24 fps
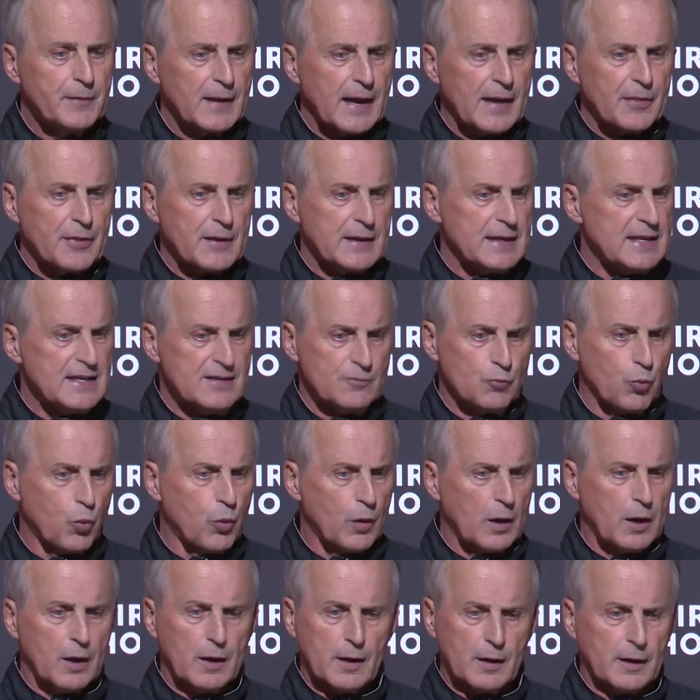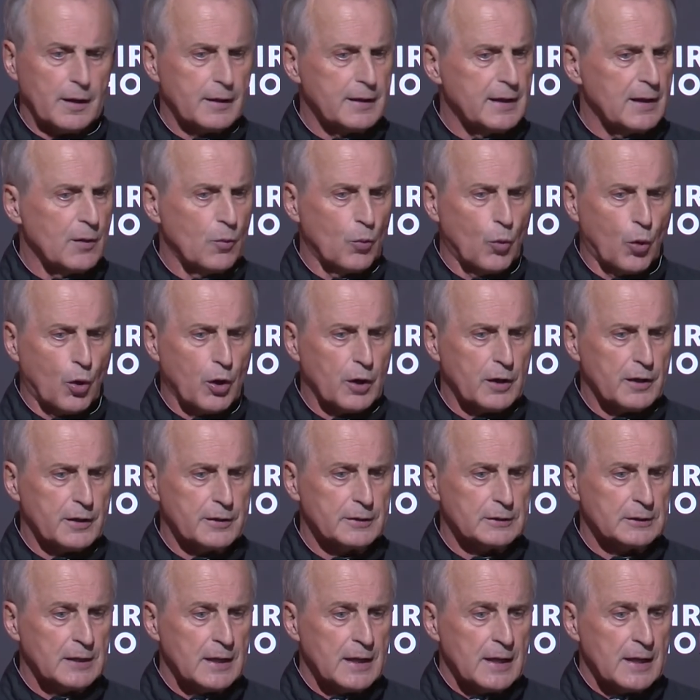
I think he's uh, again working